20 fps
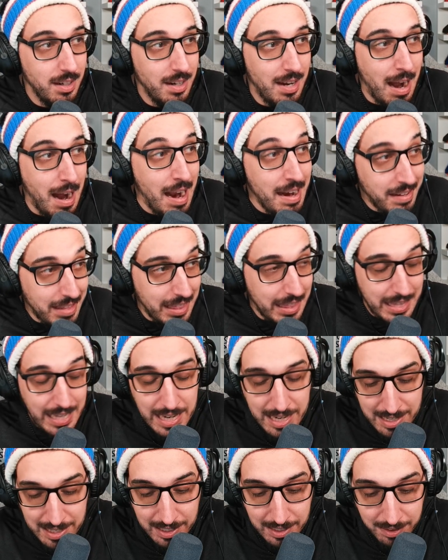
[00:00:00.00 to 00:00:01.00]
I
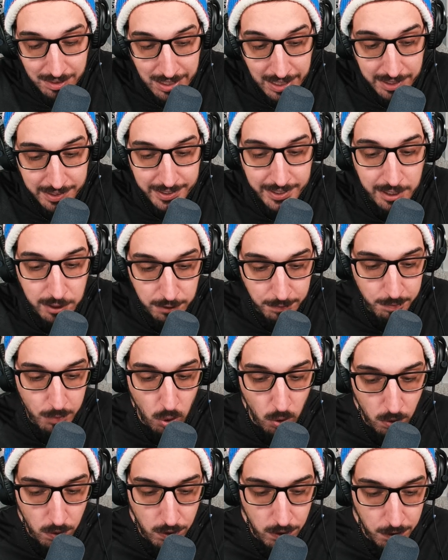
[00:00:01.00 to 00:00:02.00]
think this is
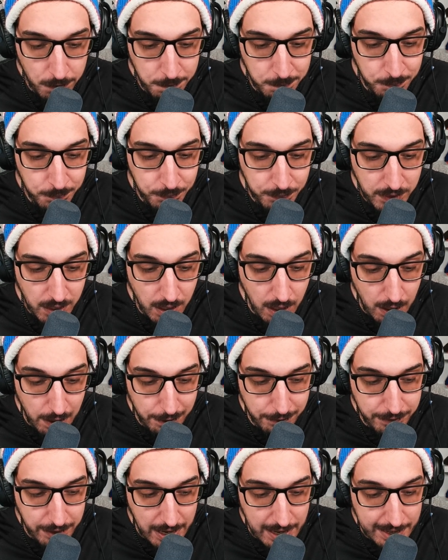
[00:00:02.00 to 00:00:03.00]
more
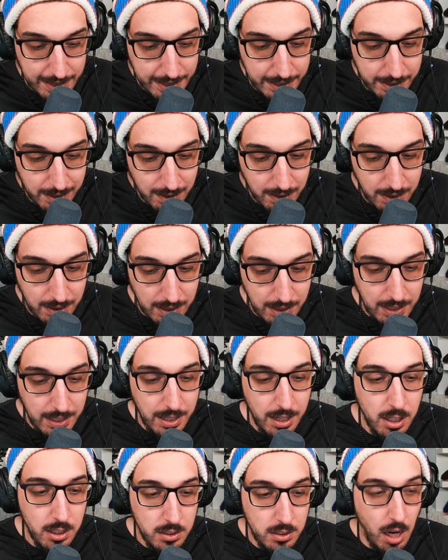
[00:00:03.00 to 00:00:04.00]
of a
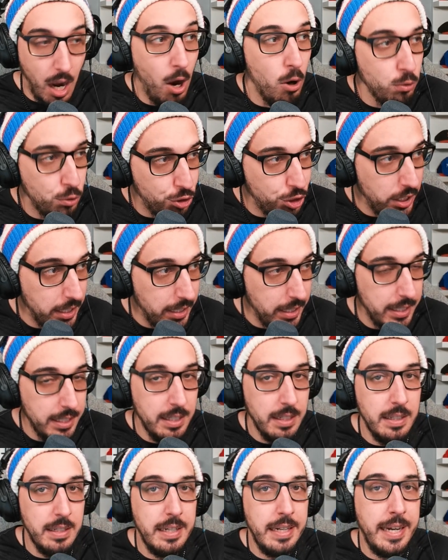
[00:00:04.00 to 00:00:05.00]
coaching
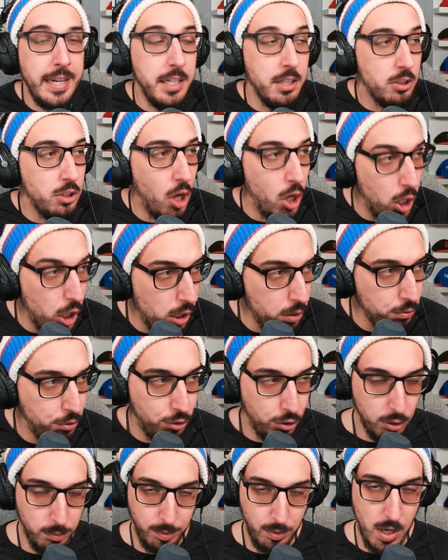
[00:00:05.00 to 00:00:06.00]
and
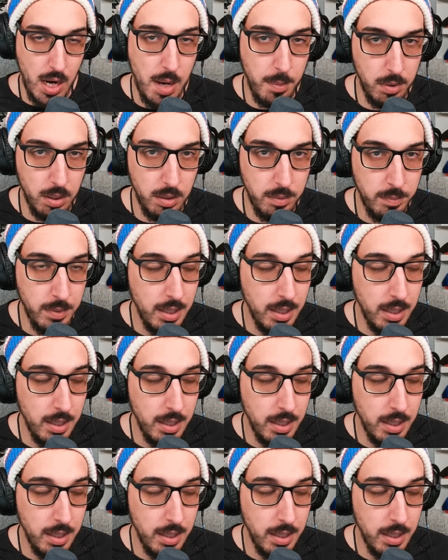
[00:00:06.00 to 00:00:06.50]
culture problem